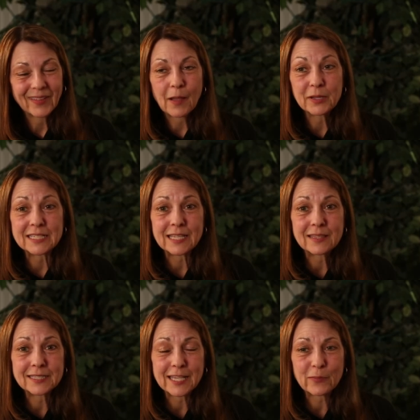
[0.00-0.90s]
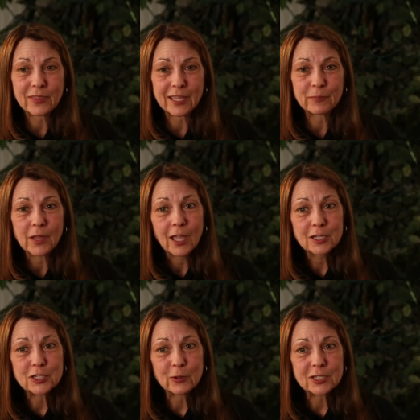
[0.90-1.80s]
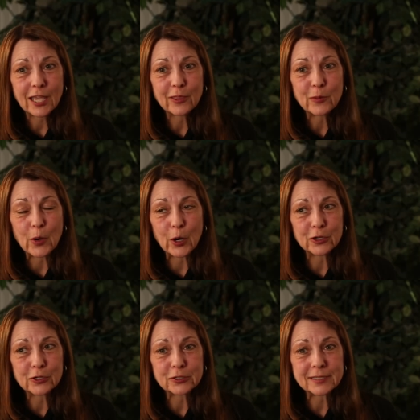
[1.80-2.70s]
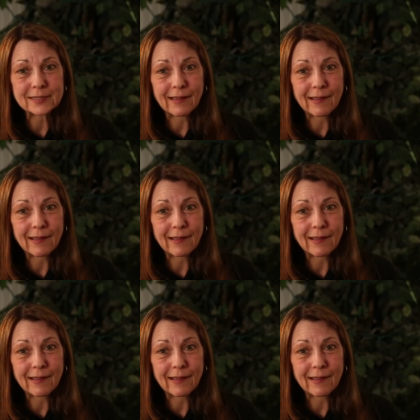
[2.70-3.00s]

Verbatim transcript: I'm going to say the same thing. Don't take the partner's